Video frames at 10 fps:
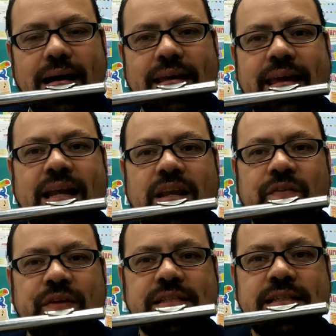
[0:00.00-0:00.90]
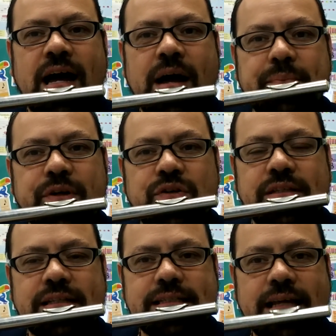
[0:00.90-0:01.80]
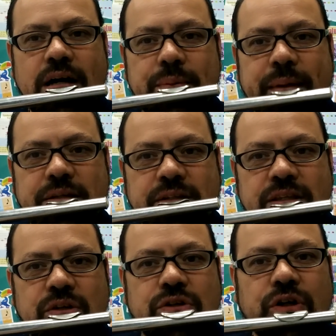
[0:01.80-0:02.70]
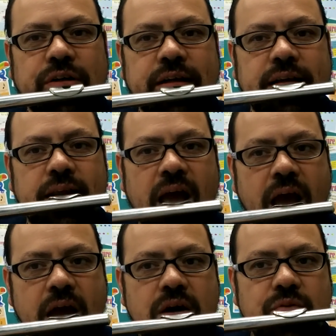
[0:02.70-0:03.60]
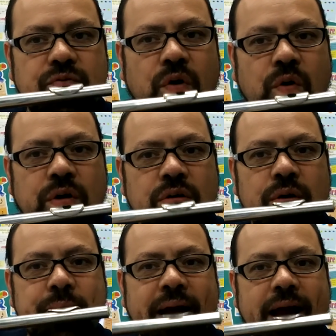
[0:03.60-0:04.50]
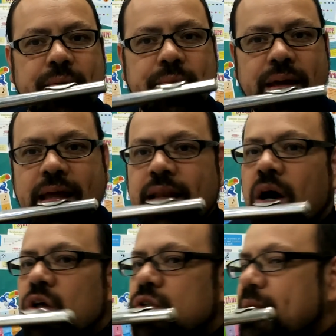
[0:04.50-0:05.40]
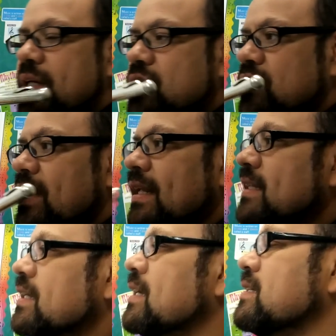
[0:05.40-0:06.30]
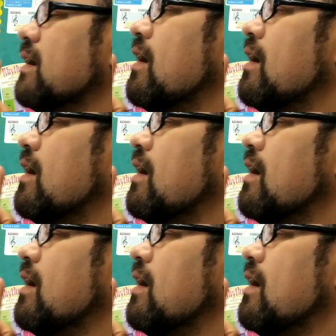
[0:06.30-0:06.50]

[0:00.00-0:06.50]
Again, if it's not producing a sound, make sure that you turn it forward or back, and also make sure that it is